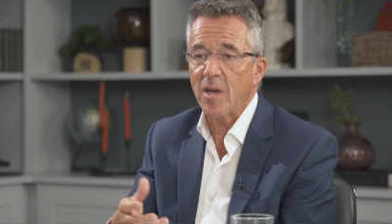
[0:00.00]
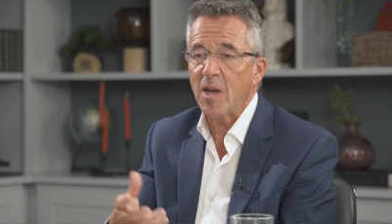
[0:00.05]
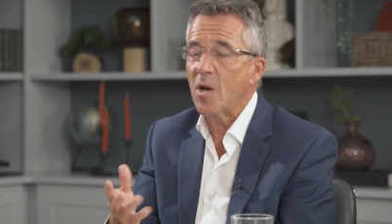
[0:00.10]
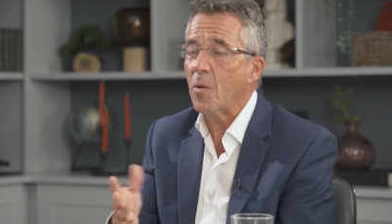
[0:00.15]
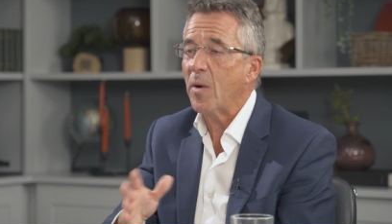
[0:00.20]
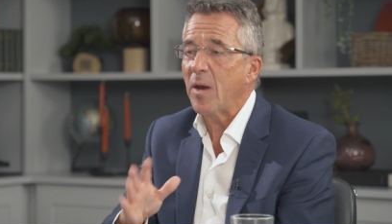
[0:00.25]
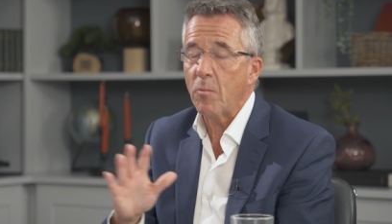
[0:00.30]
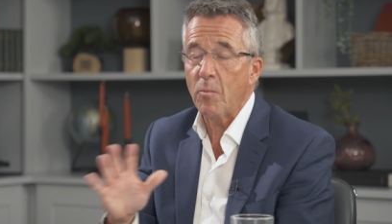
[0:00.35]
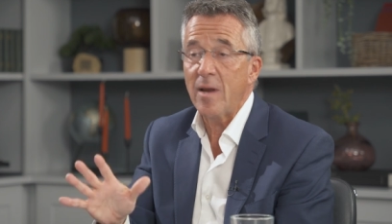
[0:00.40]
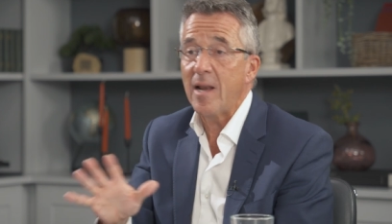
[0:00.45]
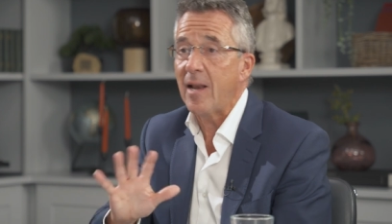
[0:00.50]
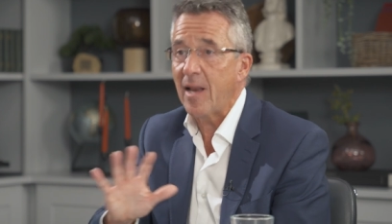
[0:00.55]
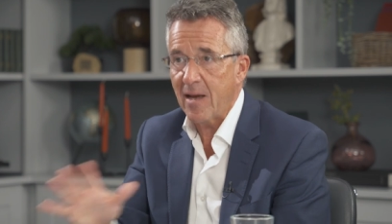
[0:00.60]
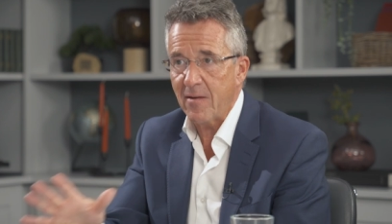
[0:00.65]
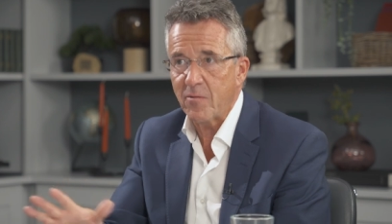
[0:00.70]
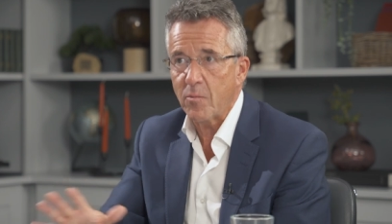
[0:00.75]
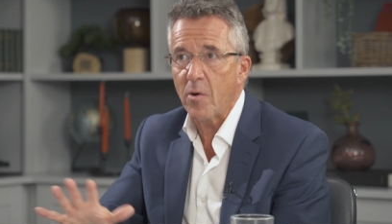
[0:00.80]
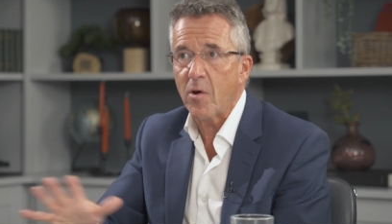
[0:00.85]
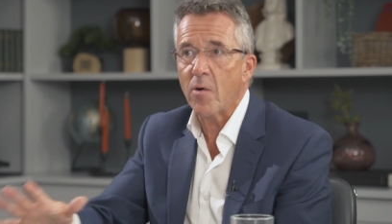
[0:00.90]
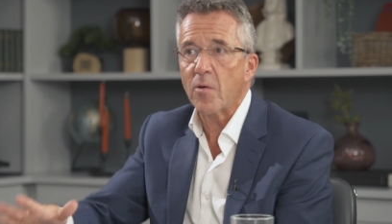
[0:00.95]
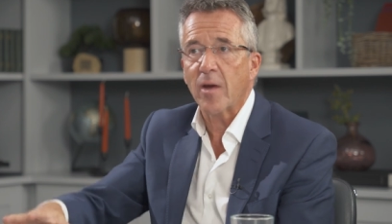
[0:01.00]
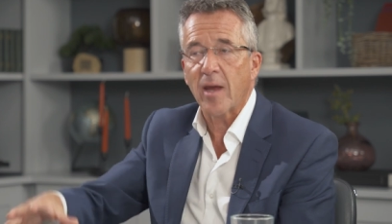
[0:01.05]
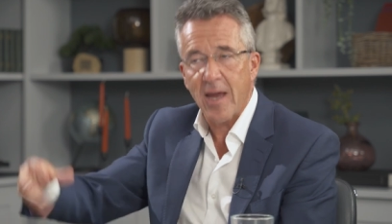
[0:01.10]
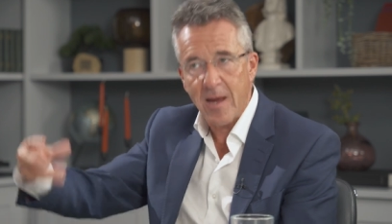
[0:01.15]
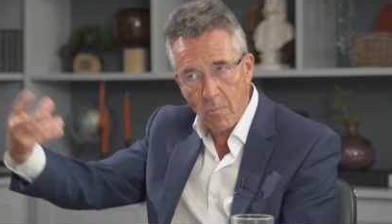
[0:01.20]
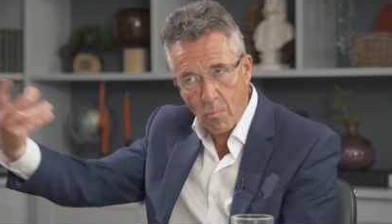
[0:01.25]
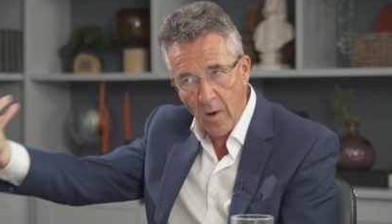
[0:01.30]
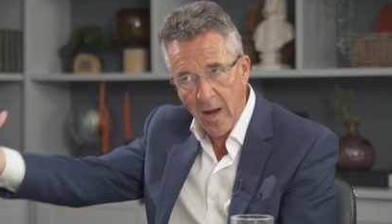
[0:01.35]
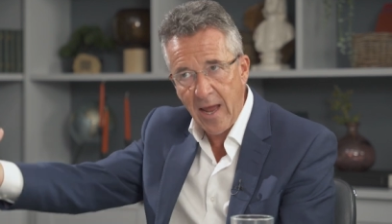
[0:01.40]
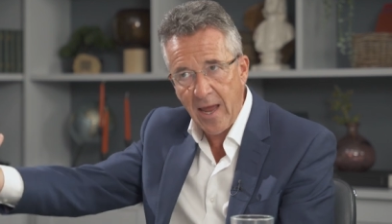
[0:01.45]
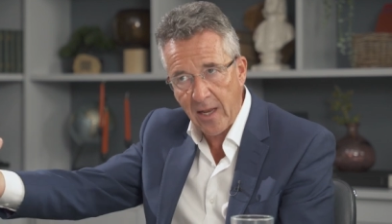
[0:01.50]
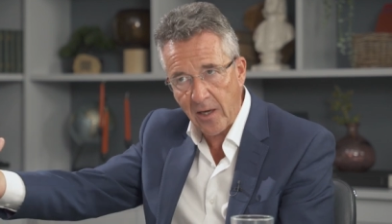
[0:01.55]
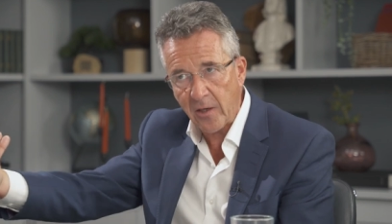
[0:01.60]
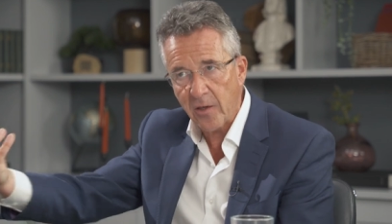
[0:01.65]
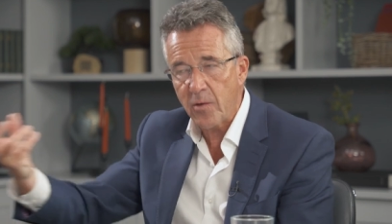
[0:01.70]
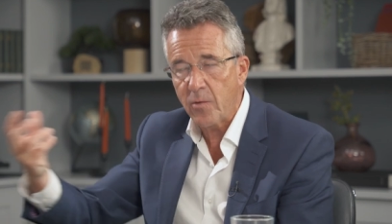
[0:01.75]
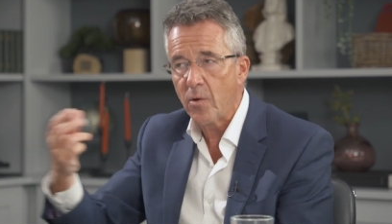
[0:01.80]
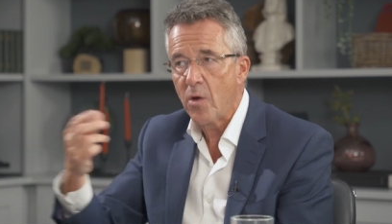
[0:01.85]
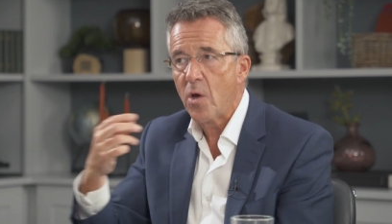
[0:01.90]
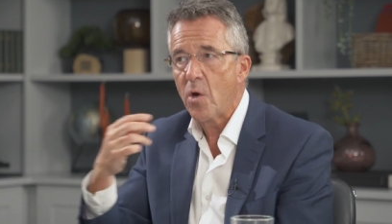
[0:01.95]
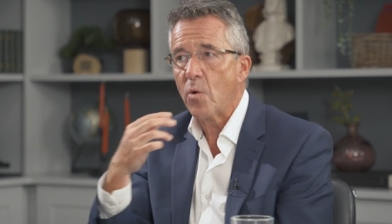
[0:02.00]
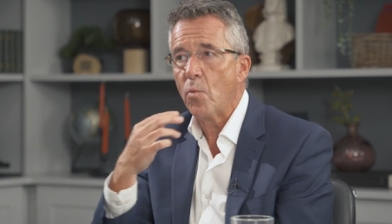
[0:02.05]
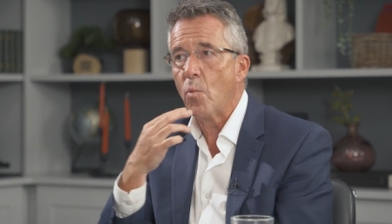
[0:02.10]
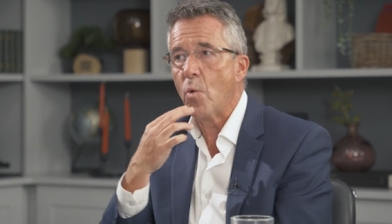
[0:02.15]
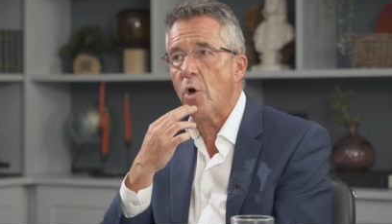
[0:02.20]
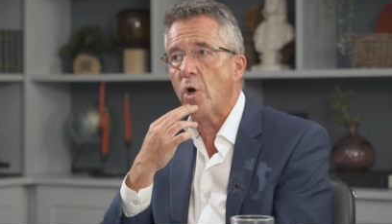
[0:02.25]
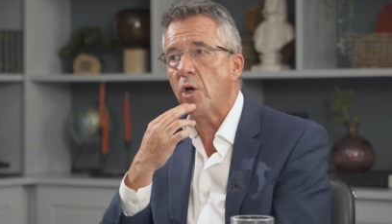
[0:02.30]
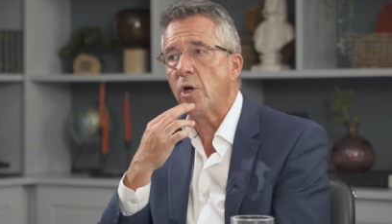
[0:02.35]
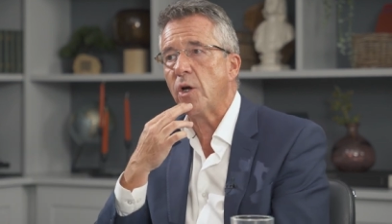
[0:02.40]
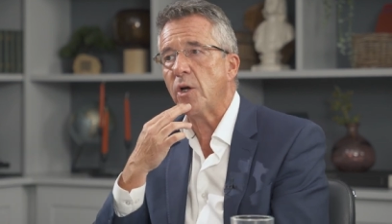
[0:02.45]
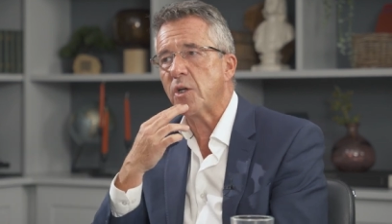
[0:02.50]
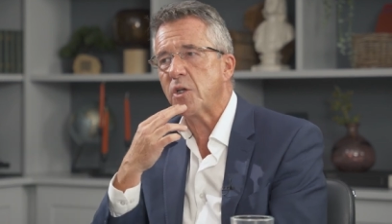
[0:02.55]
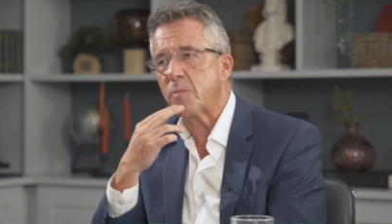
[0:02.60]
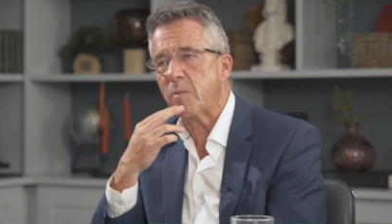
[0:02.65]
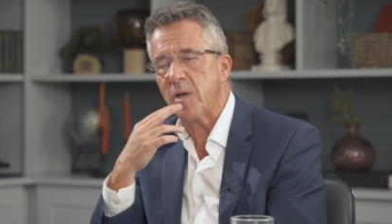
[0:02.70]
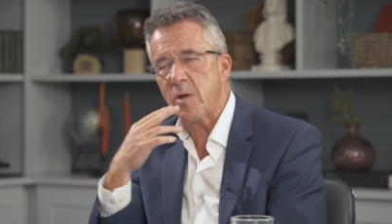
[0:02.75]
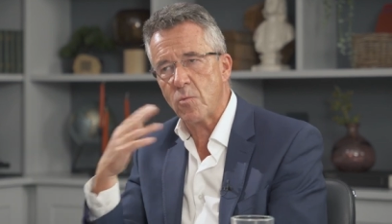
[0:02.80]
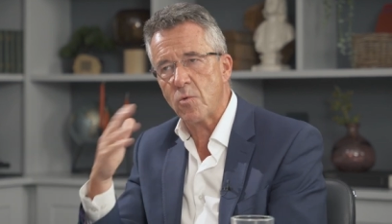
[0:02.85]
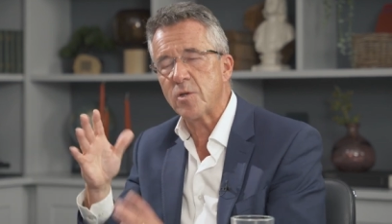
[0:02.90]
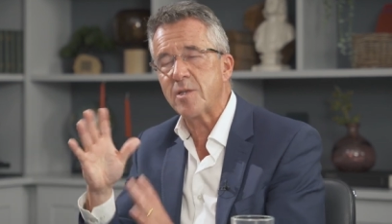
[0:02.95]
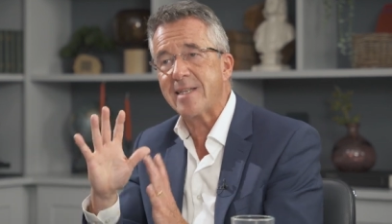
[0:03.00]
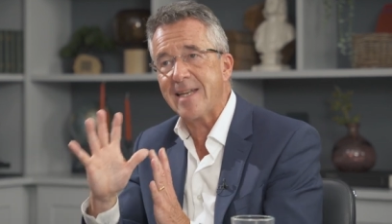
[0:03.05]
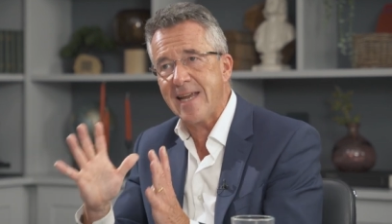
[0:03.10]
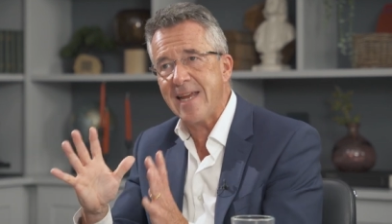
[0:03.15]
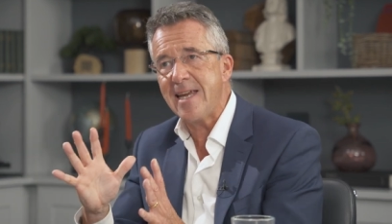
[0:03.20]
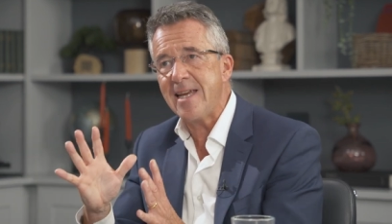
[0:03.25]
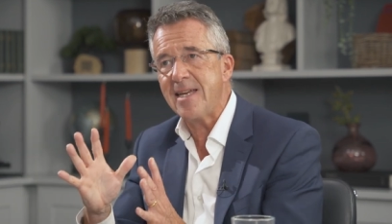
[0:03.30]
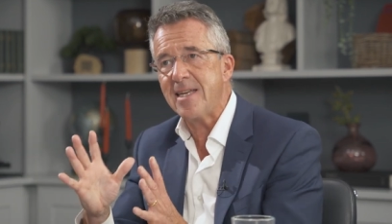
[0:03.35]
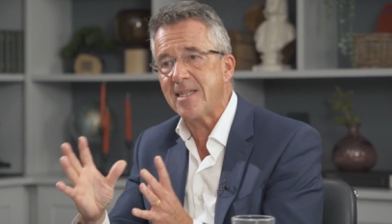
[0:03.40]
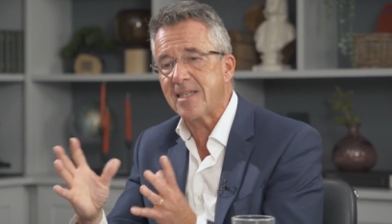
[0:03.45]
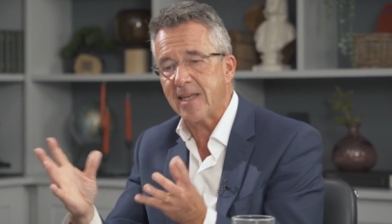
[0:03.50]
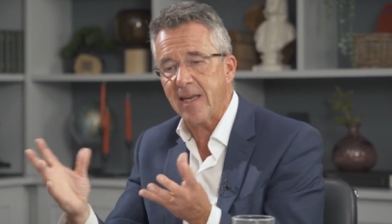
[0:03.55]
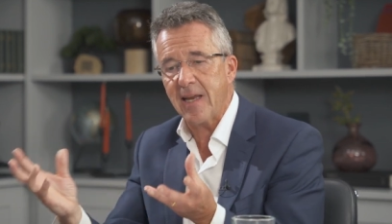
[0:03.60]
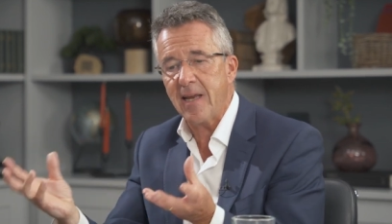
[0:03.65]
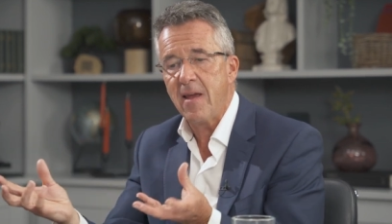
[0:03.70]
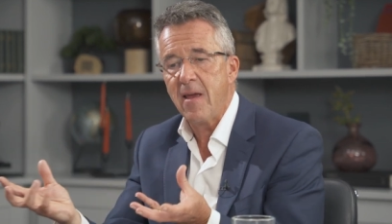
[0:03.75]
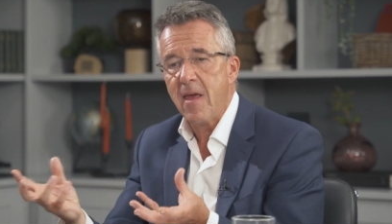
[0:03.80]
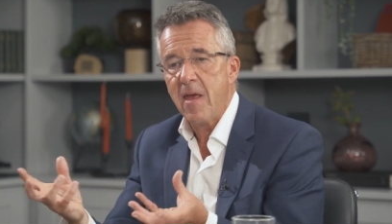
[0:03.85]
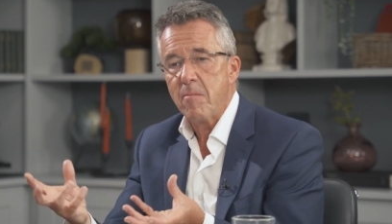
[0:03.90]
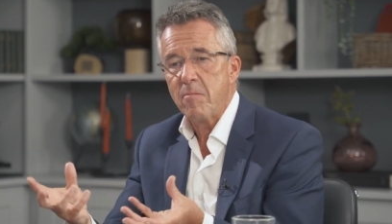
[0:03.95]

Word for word: you know, we, we lived, we were okay. Helen worked, but it wasn't easy,